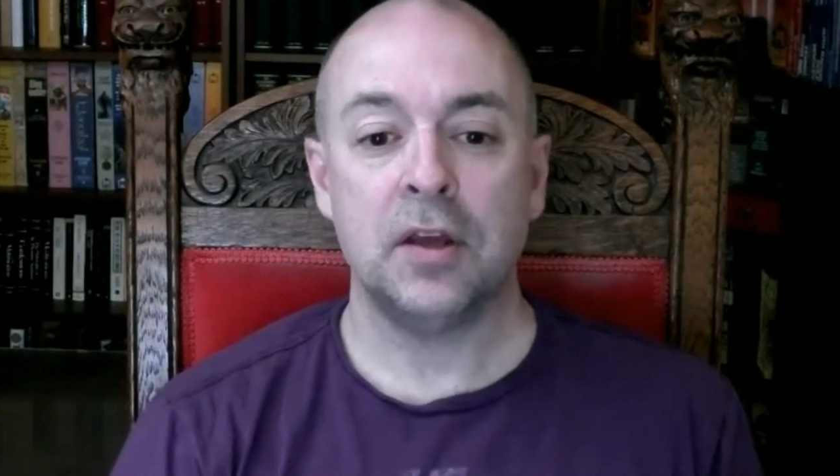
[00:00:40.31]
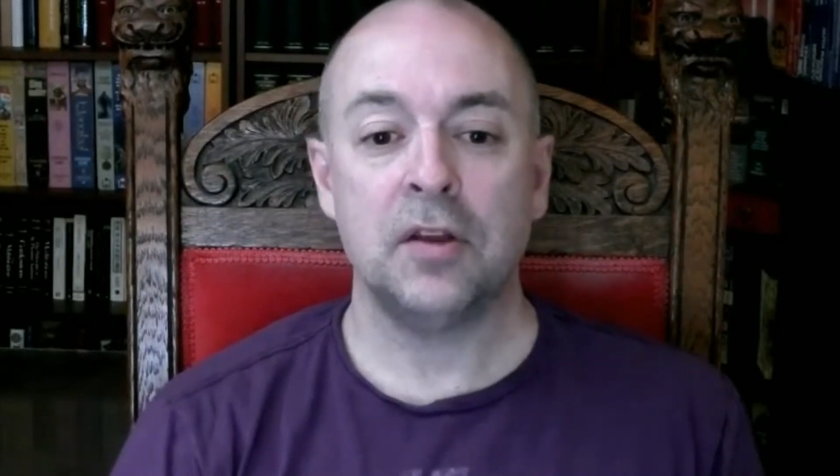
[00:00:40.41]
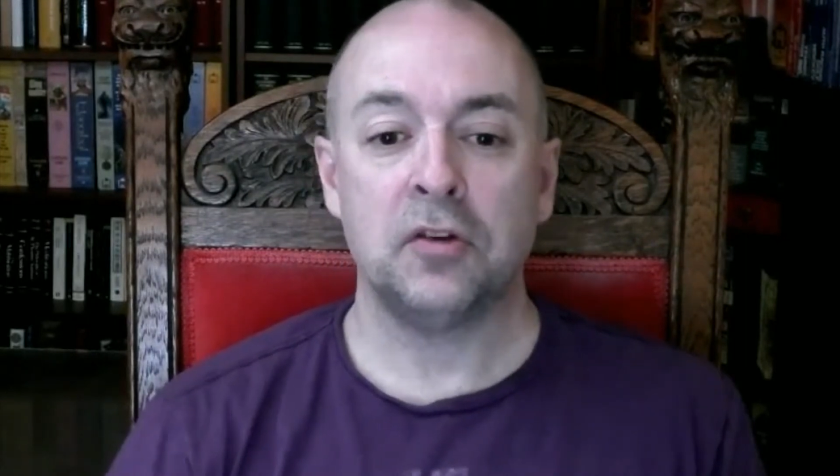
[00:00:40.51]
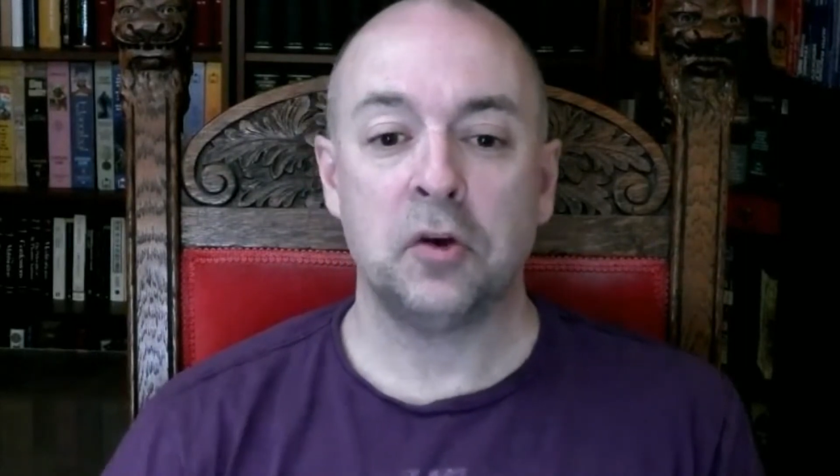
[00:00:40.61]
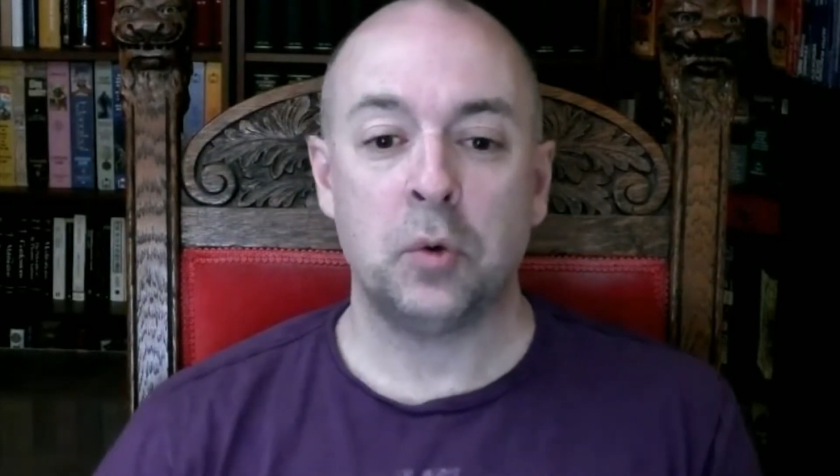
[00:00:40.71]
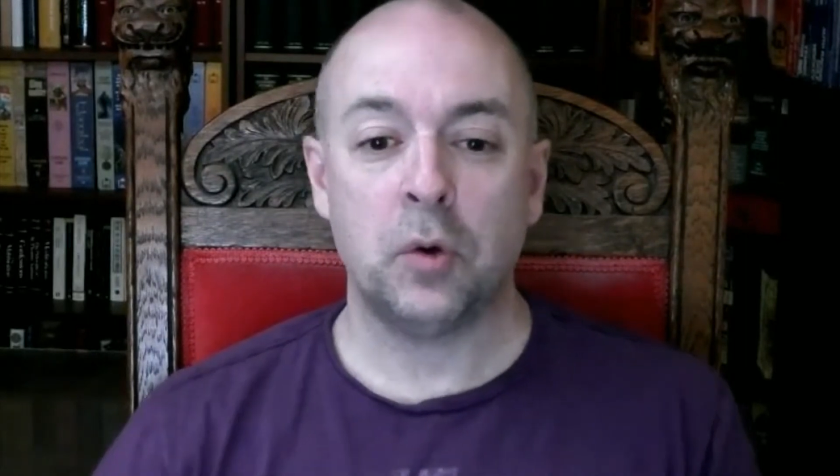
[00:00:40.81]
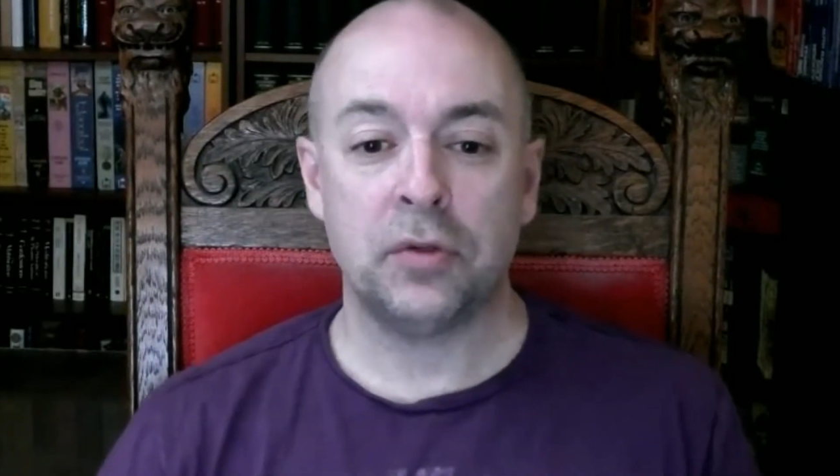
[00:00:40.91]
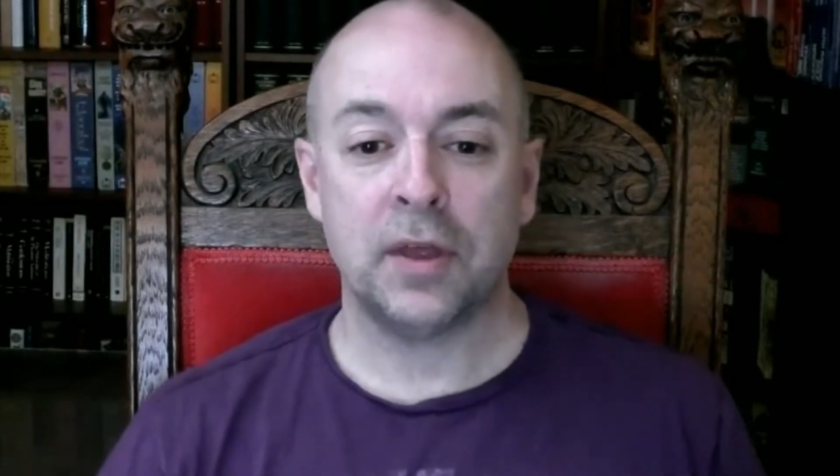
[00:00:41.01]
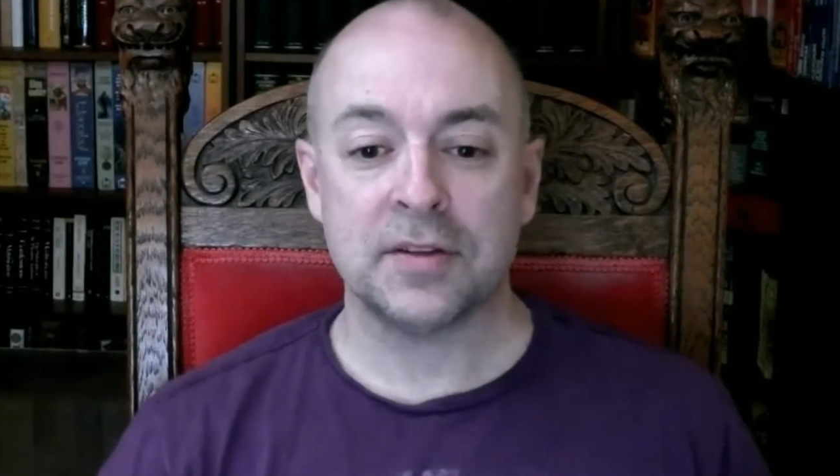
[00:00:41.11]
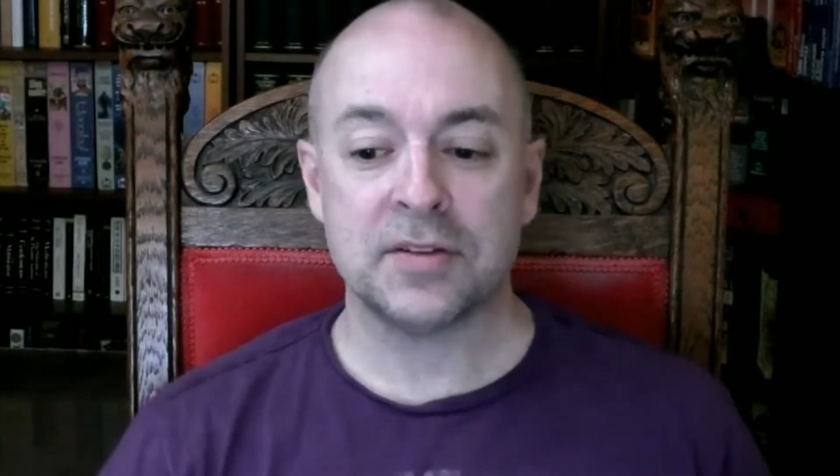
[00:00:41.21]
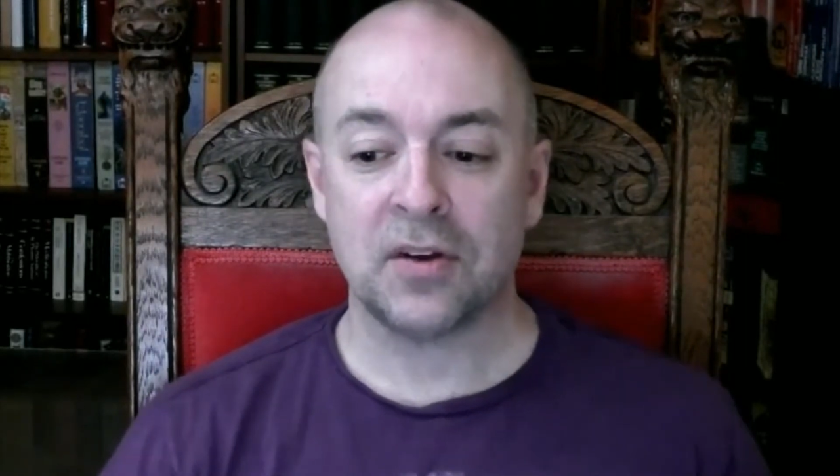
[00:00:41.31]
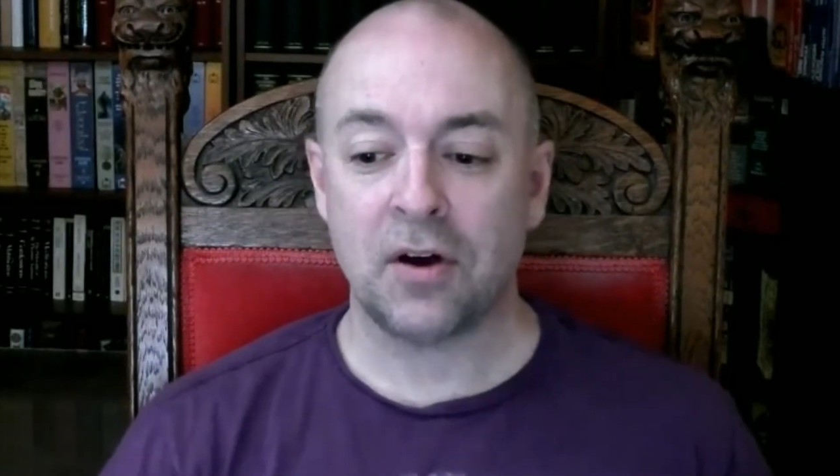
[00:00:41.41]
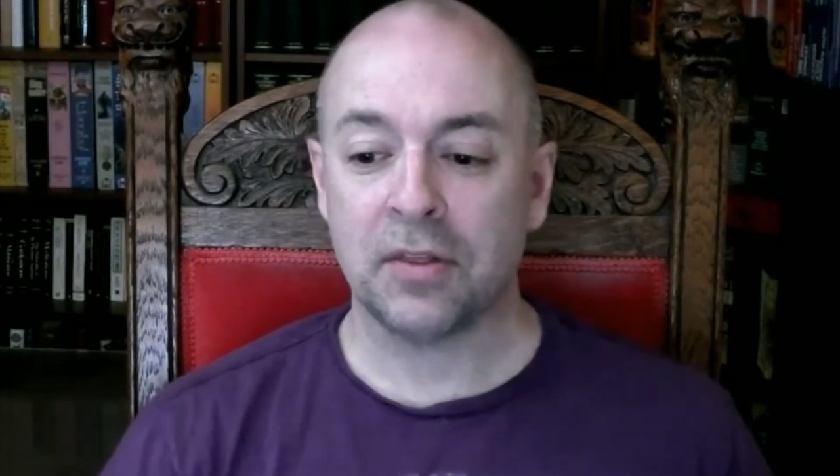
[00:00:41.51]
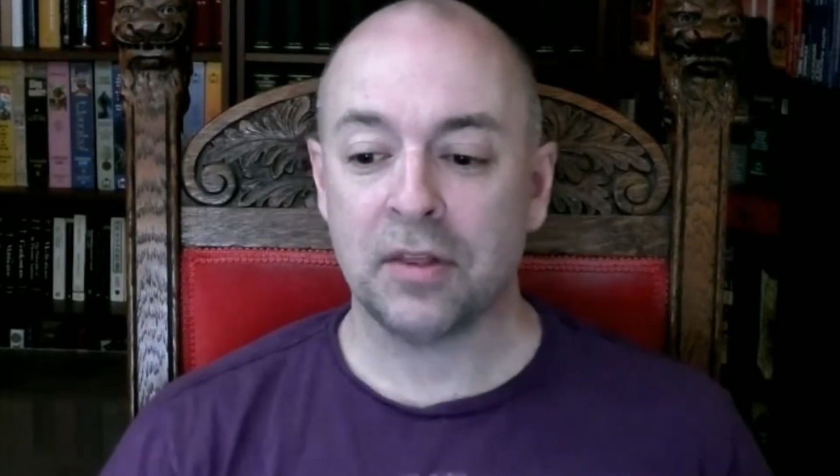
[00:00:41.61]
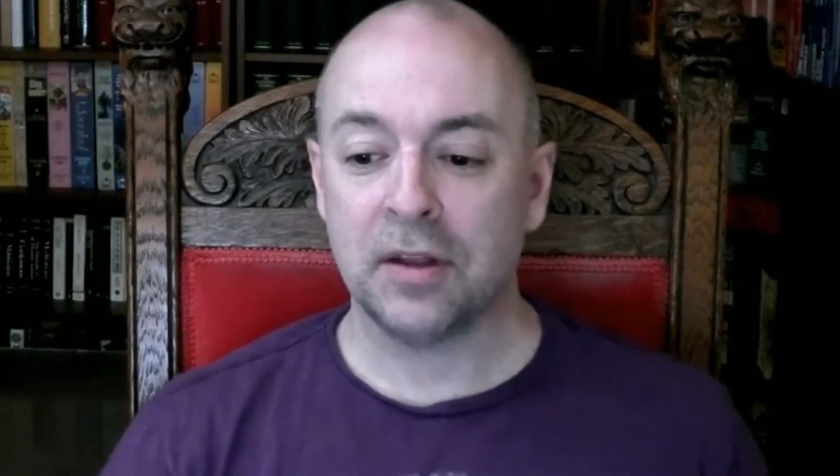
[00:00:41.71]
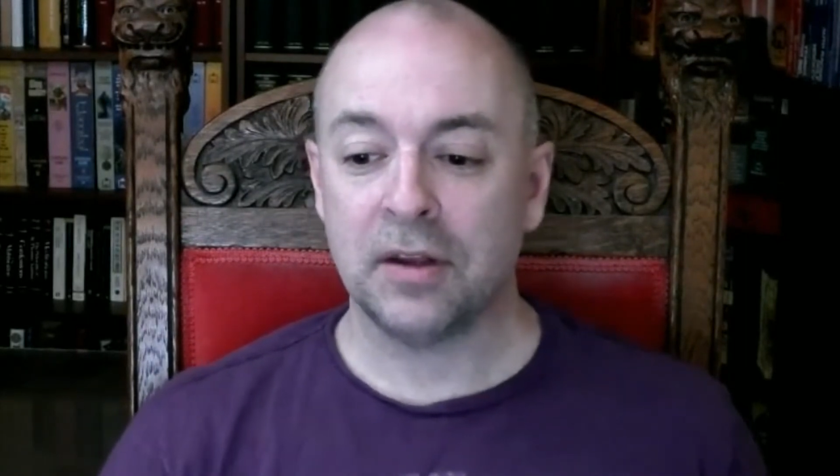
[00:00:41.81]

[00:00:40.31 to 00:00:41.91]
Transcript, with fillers: quote that song that